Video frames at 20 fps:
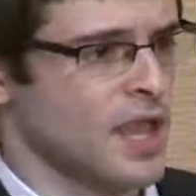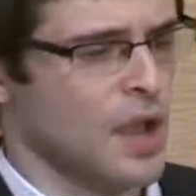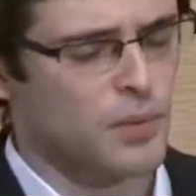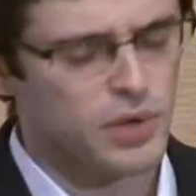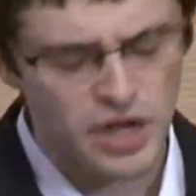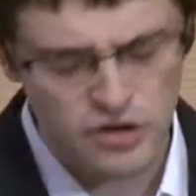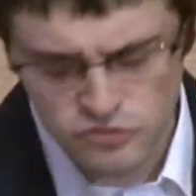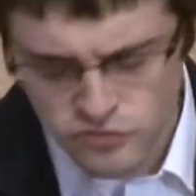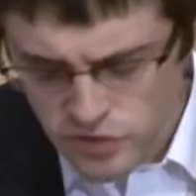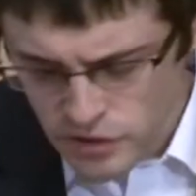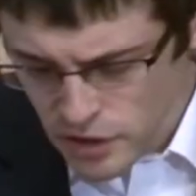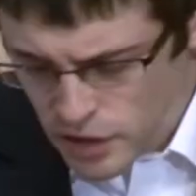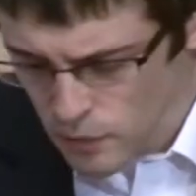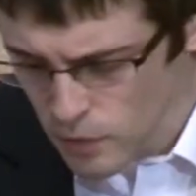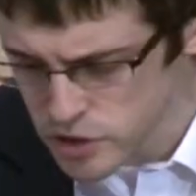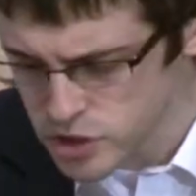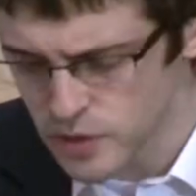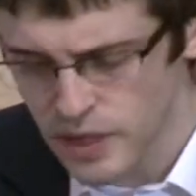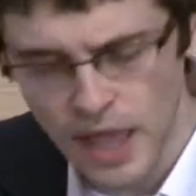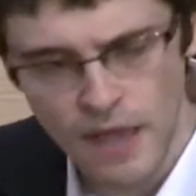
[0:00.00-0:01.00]
And what I really
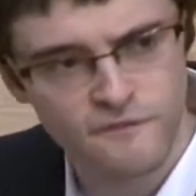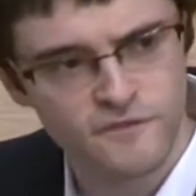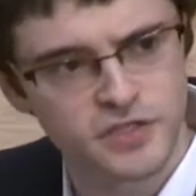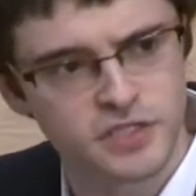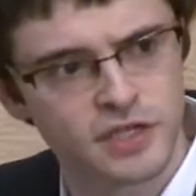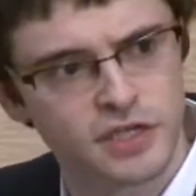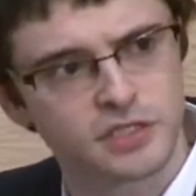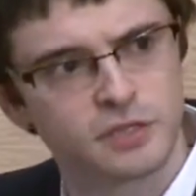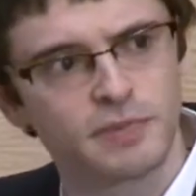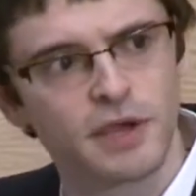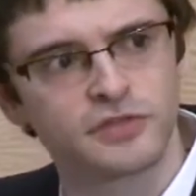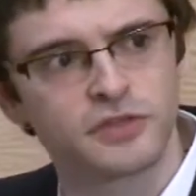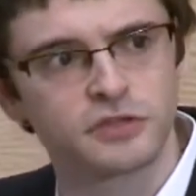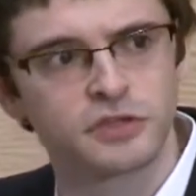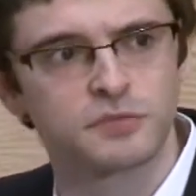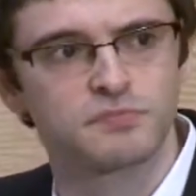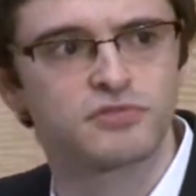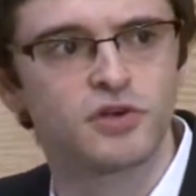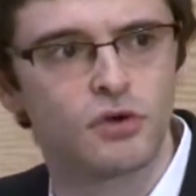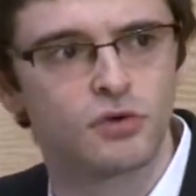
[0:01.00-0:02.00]
want to emphasize about this
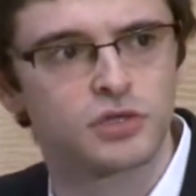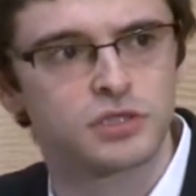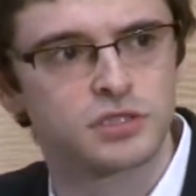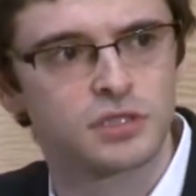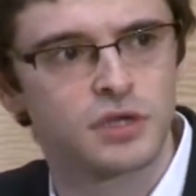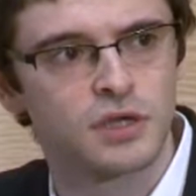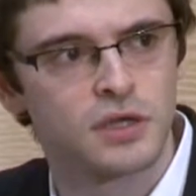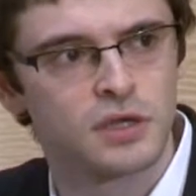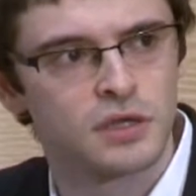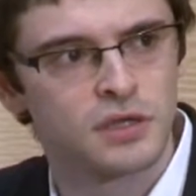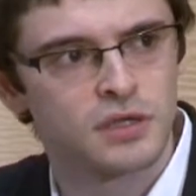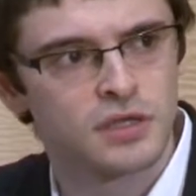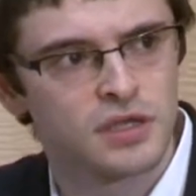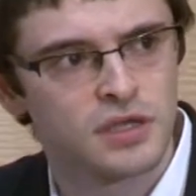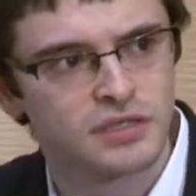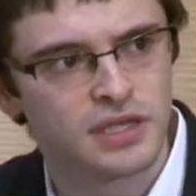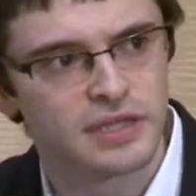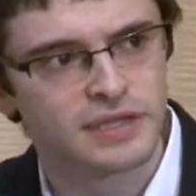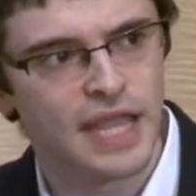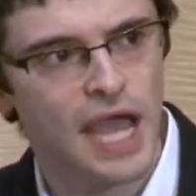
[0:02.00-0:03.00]
approach
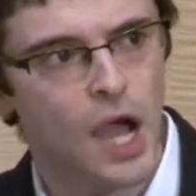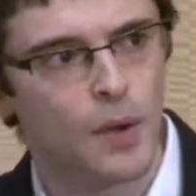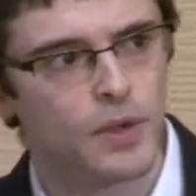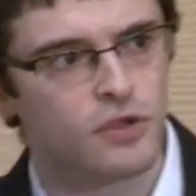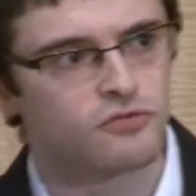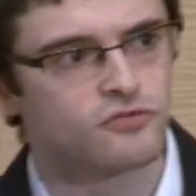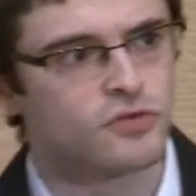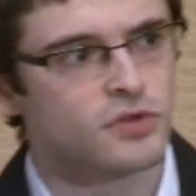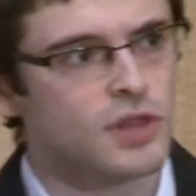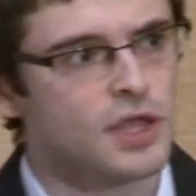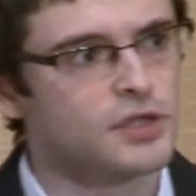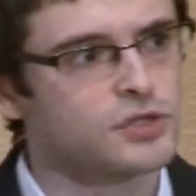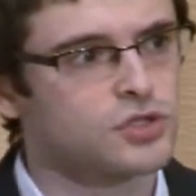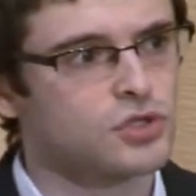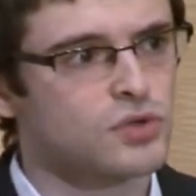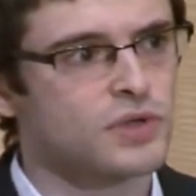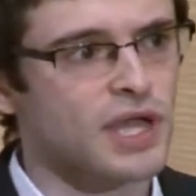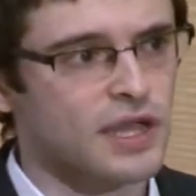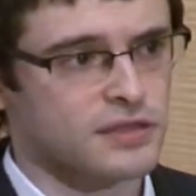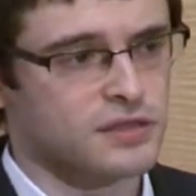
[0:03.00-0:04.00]
is that now we really
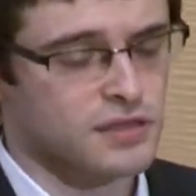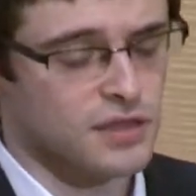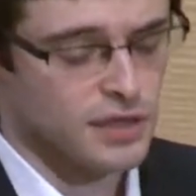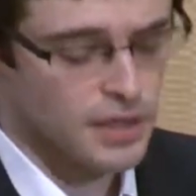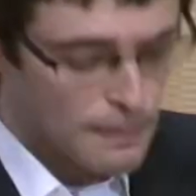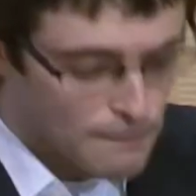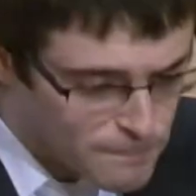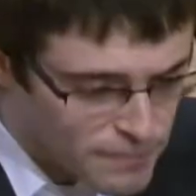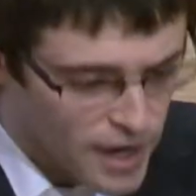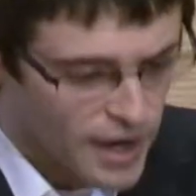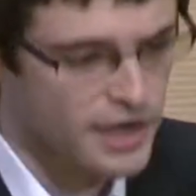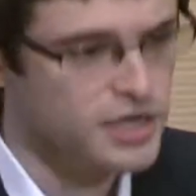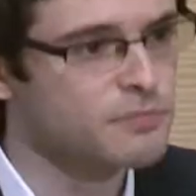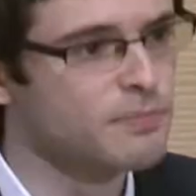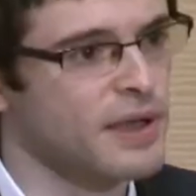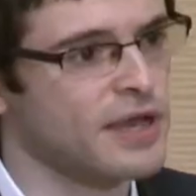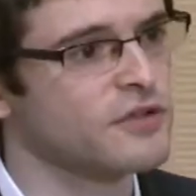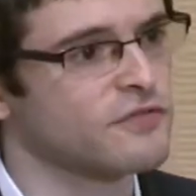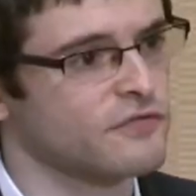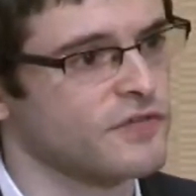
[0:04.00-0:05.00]
do get the combined
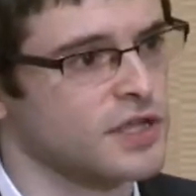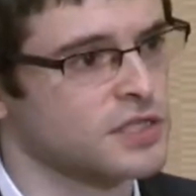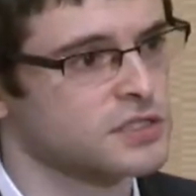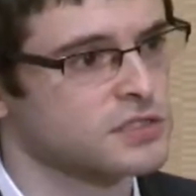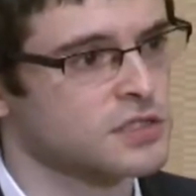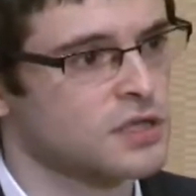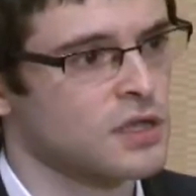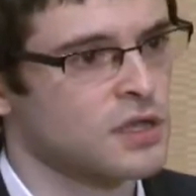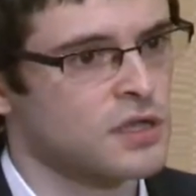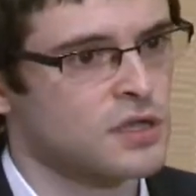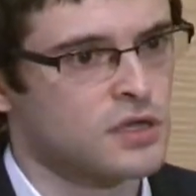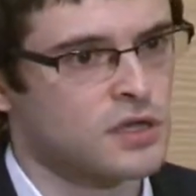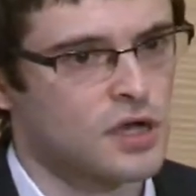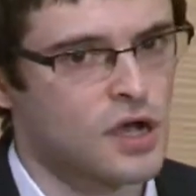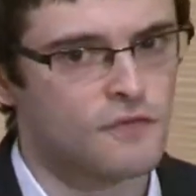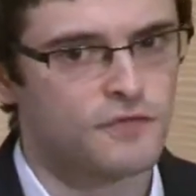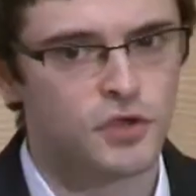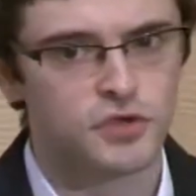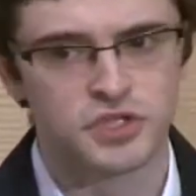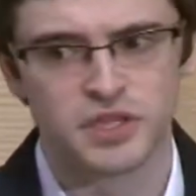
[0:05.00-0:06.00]
benefits
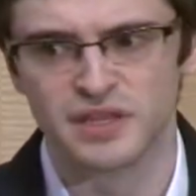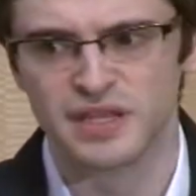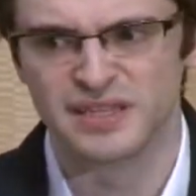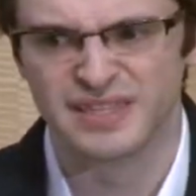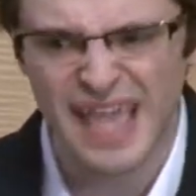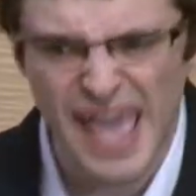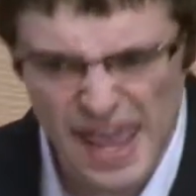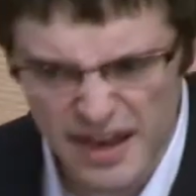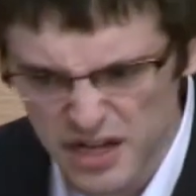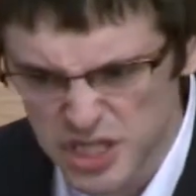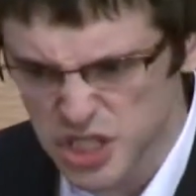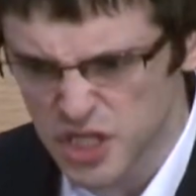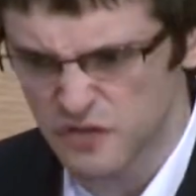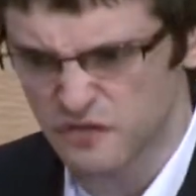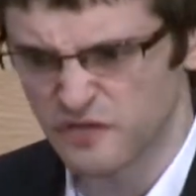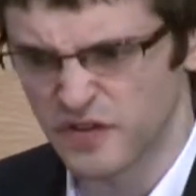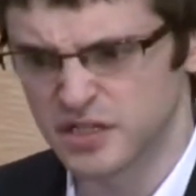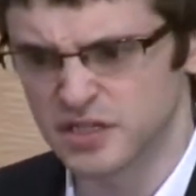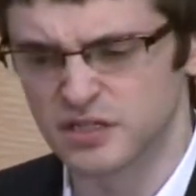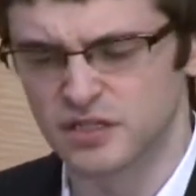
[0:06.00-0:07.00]
of using these
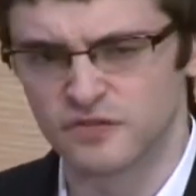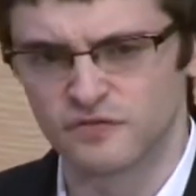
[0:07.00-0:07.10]
energy-efficient